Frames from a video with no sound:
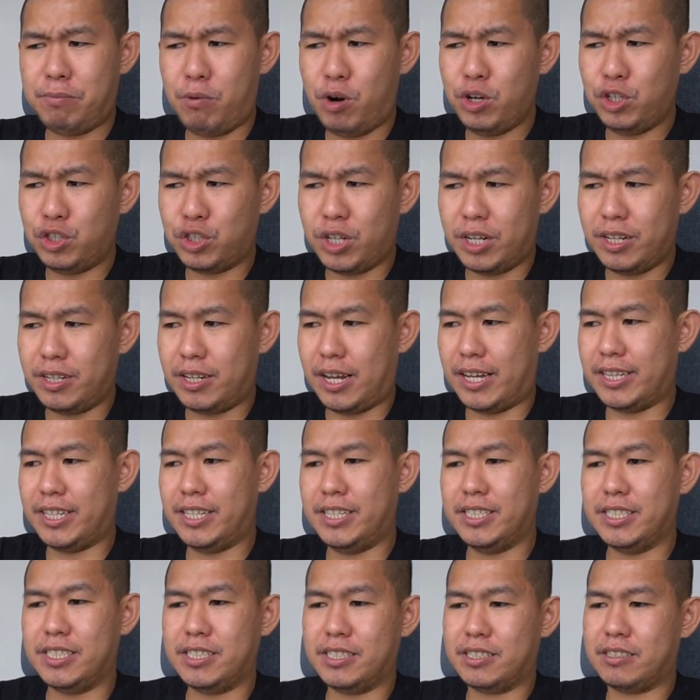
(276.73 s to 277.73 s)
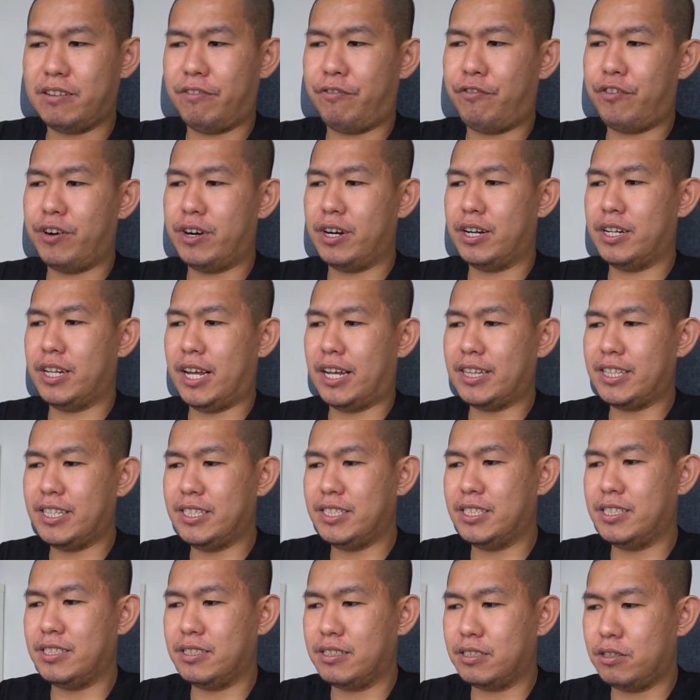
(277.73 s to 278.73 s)
point shot. I think this is the first. I
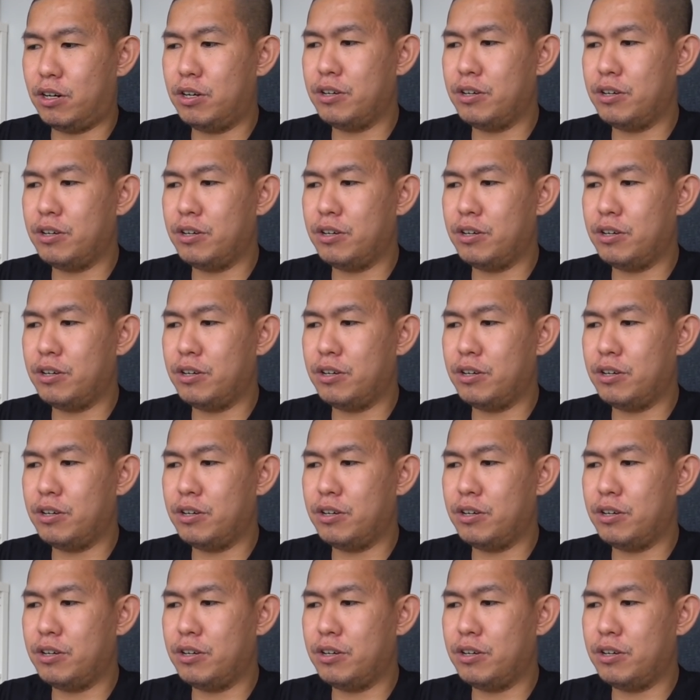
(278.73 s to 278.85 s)
think this is.